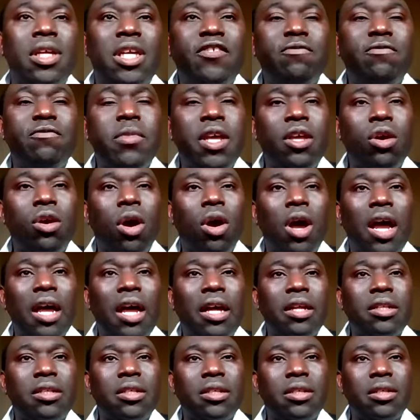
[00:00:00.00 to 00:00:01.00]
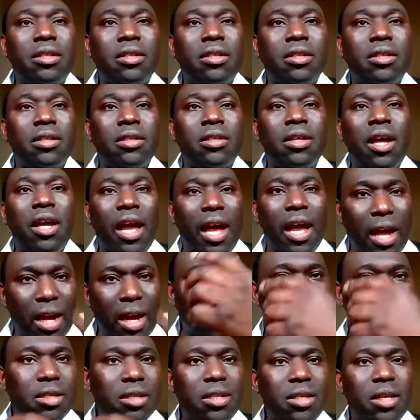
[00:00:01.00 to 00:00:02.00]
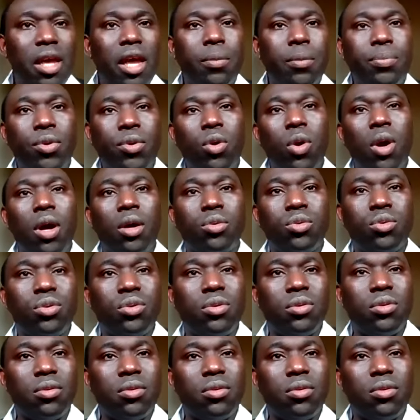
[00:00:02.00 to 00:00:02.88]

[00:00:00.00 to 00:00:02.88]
give me your hand. I can still help you out.